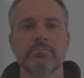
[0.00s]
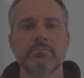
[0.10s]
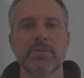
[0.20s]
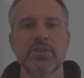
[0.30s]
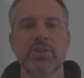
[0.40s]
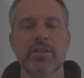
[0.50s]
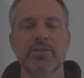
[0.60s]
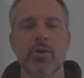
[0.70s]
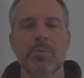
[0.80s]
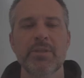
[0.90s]
This
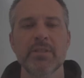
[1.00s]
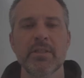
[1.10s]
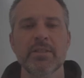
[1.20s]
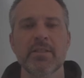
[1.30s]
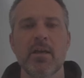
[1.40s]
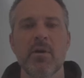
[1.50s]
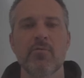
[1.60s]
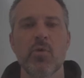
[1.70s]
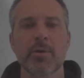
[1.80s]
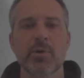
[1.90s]
chest opens and this time
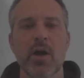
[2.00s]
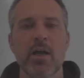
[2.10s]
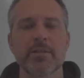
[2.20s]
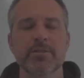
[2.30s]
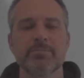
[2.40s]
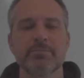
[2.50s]
I've won a prize.